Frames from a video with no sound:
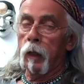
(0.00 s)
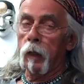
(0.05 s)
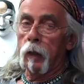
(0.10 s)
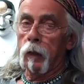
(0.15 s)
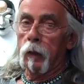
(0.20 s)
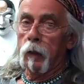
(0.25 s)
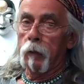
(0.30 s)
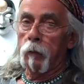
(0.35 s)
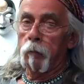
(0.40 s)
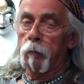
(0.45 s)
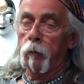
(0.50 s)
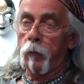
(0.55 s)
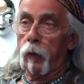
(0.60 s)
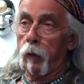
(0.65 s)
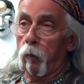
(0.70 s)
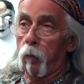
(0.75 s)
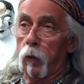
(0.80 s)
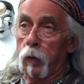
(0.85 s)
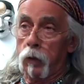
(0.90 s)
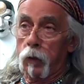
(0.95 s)
um,
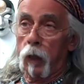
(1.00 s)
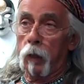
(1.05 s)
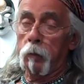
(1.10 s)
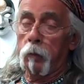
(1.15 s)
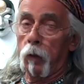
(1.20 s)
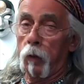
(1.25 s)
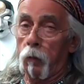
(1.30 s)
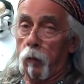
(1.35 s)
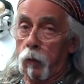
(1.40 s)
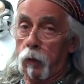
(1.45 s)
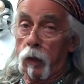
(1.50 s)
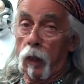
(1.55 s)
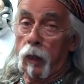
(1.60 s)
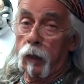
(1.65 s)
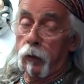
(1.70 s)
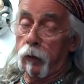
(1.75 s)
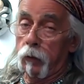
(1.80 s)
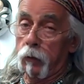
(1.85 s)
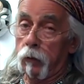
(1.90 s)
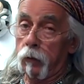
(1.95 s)
which I which
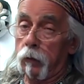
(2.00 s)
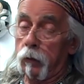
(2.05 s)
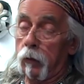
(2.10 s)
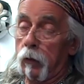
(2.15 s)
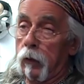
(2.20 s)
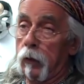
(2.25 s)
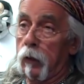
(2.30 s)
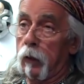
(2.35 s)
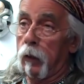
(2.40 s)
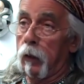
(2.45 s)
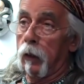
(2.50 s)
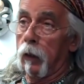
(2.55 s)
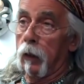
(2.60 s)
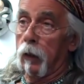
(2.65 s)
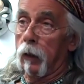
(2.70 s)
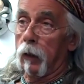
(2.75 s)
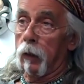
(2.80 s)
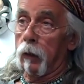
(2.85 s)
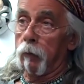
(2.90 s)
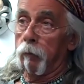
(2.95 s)
I use,
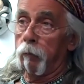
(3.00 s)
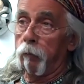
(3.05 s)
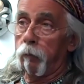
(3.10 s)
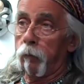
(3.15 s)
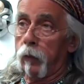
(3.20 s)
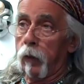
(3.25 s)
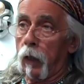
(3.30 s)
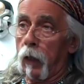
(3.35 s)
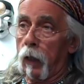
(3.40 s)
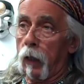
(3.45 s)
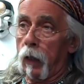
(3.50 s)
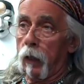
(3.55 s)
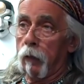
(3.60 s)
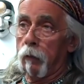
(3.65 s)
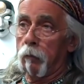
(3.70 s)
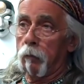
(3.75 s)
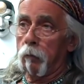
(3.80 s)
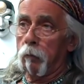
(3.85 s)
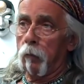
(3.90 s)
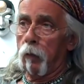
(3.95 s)
um,
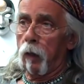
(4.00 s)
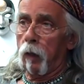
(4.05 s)
and